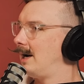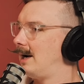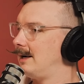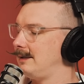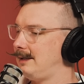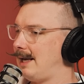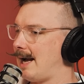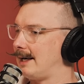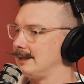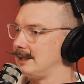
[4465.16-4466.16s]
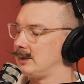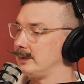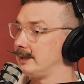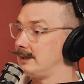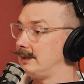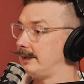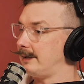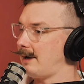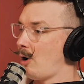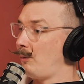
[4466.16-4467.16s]
Yeah, because this was
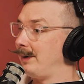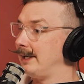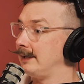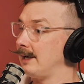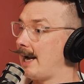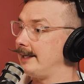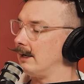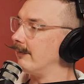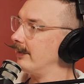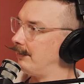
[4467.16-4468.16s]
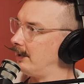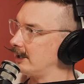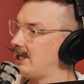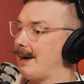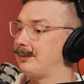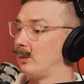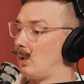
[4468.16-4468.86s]
the opening night of the book, chapter